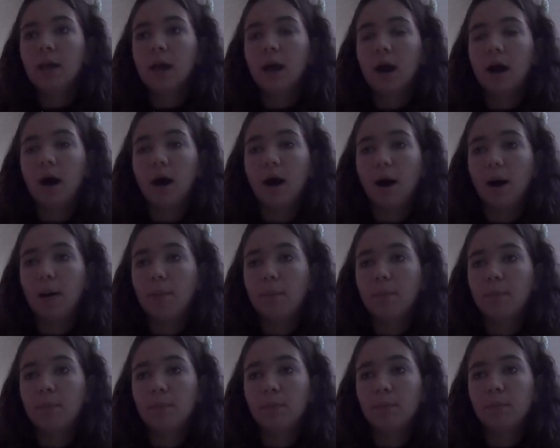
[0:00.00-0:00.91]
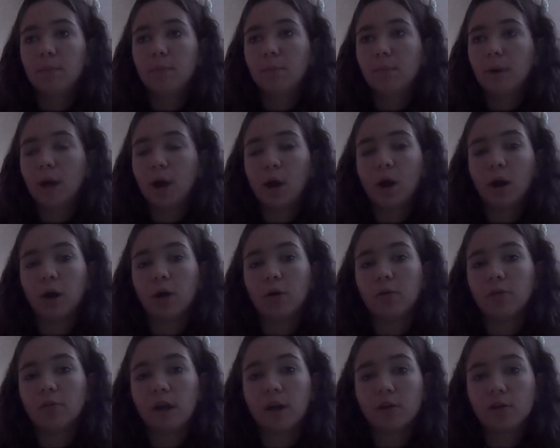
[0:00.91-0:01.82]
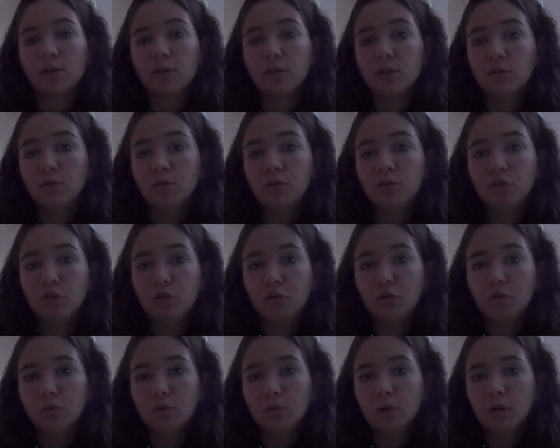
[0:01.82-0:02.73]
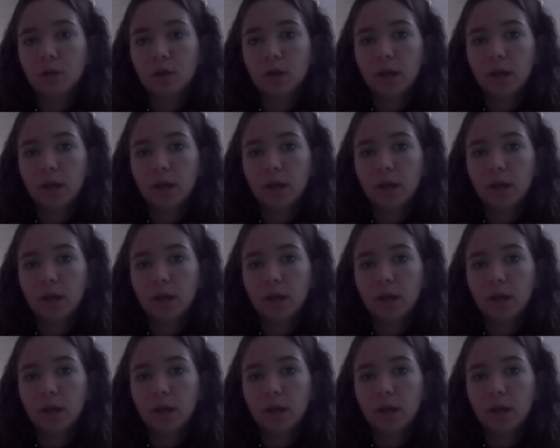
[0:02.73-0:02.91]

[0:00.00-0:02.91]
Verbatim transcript: um, my heart goes out to you too.